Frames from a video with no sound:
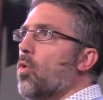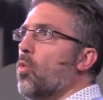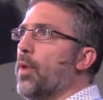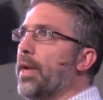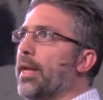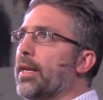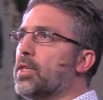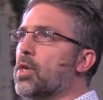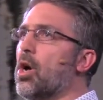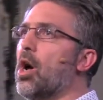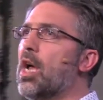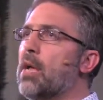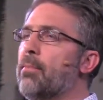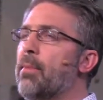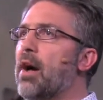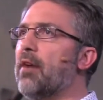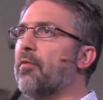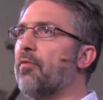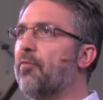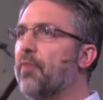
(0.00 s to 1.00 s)
We can talk
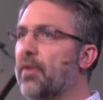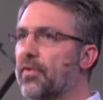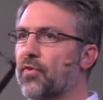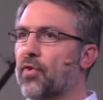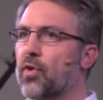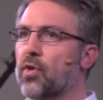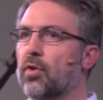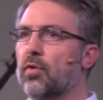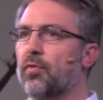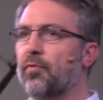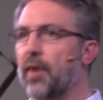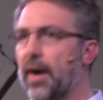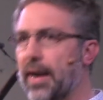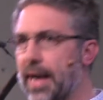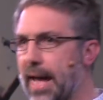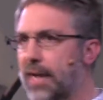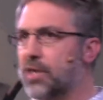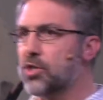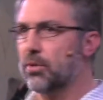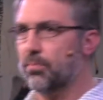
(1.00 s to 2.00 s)
about physical,
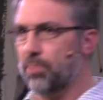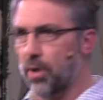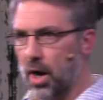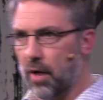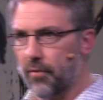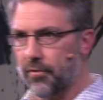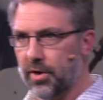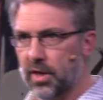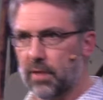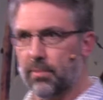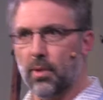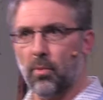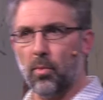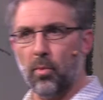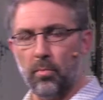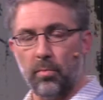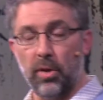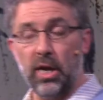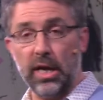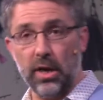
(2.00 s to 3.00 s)
financial poverty,
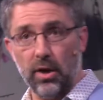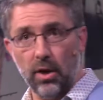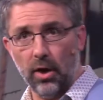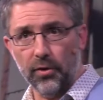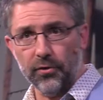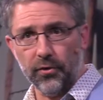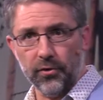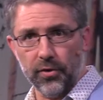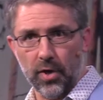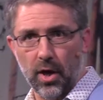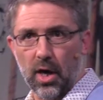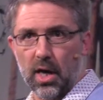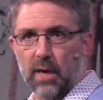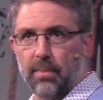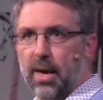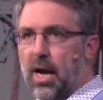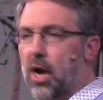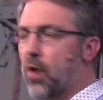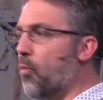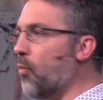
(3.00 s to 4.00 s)
but we can also talk
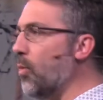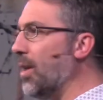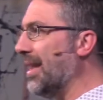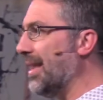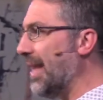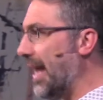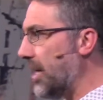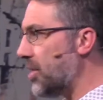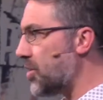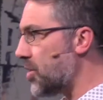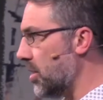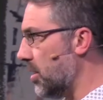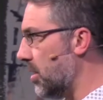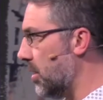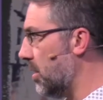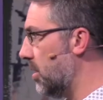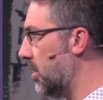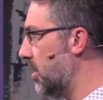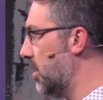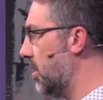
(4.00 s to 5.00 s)
about
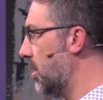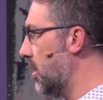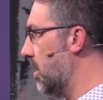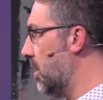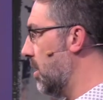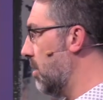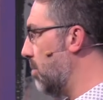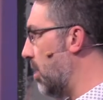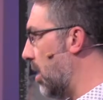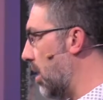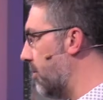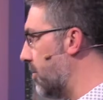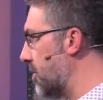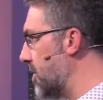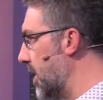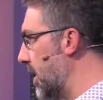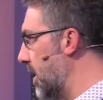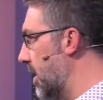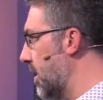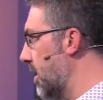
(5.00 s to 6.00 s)
relational
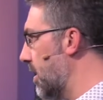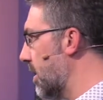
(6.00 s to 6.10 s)
poverty,